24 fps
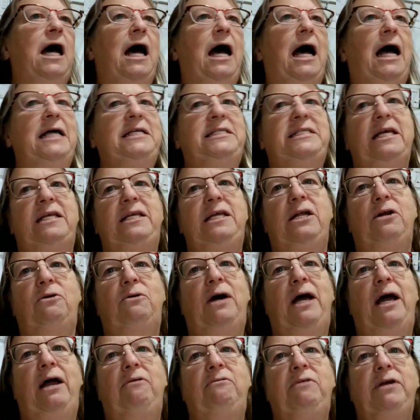I said, you know
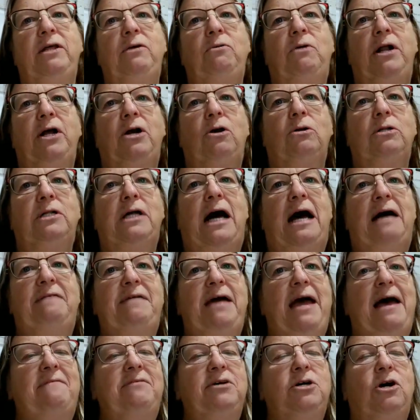what, I really want to go live. I
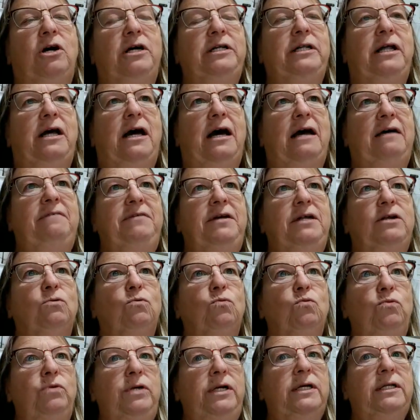haven't gone live in a
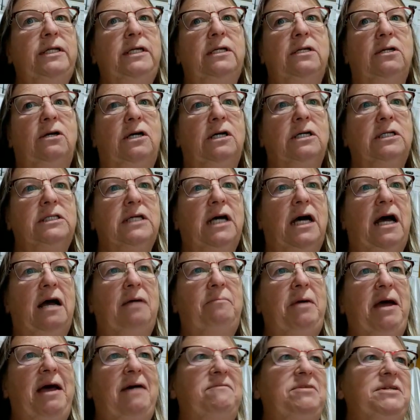really long
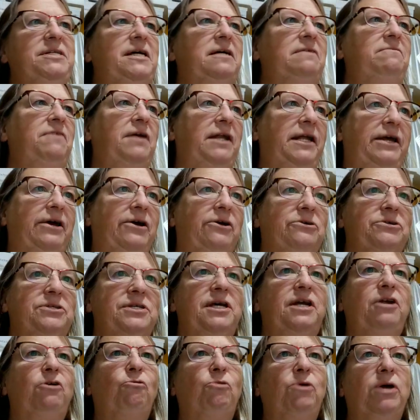time. I haven't done videos
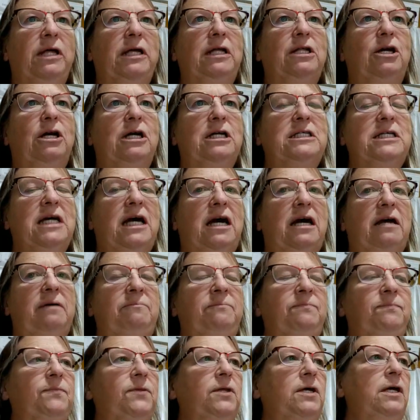in a really long time.
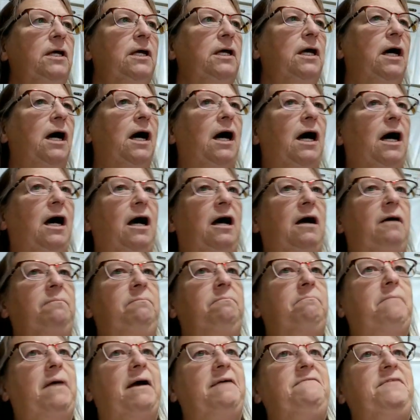
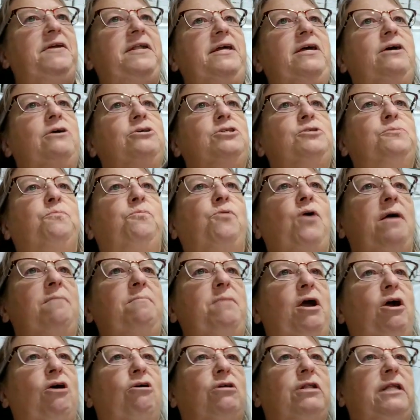My videos
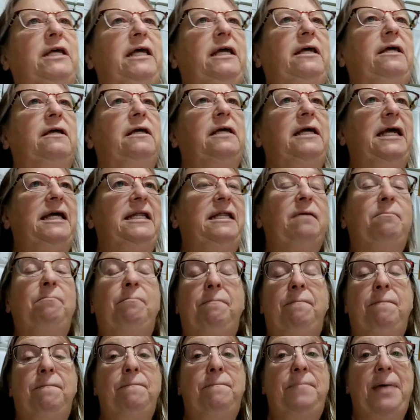primarily in the
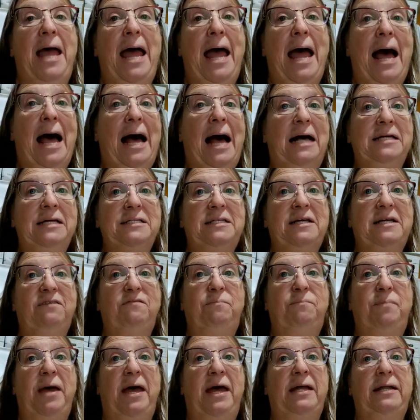past
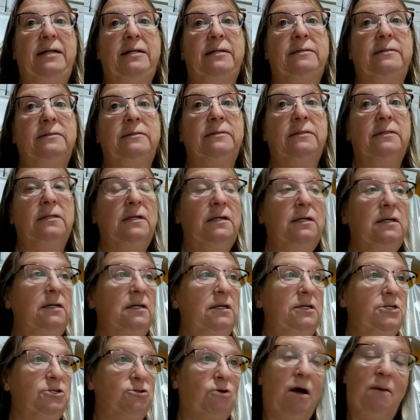have been
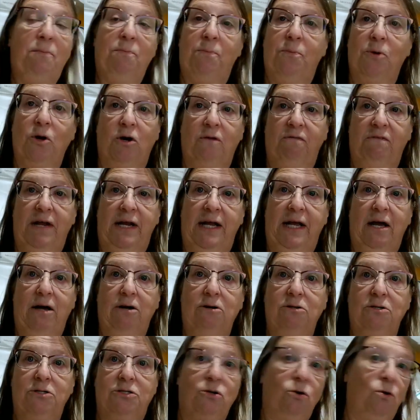scrapbook
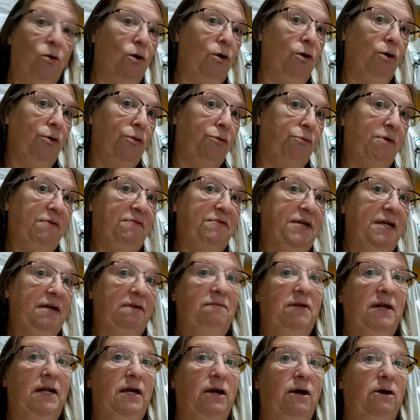videos or thrifting
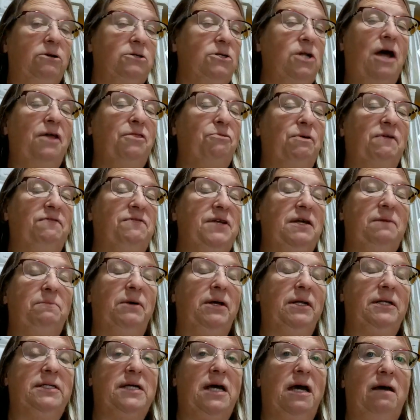videos, not thrifting,
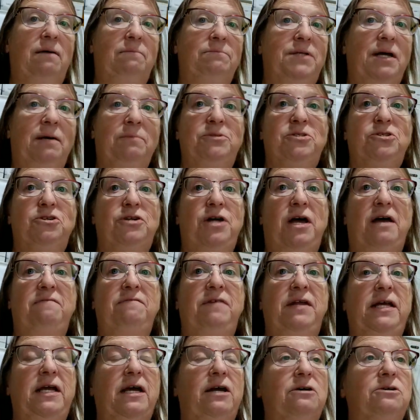but dumpster dive
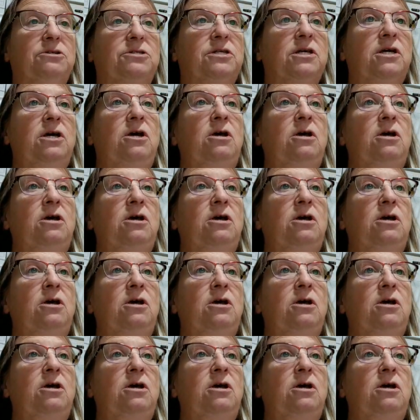videos.